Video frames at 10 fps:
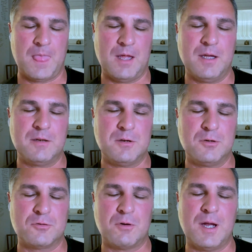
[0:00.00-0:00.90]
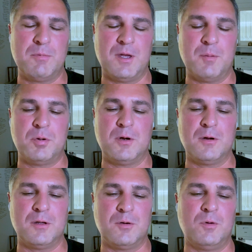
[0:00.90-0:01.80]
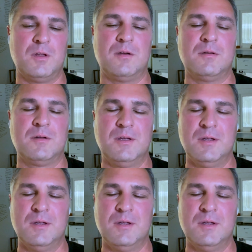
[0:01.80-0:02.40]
like to describe that period when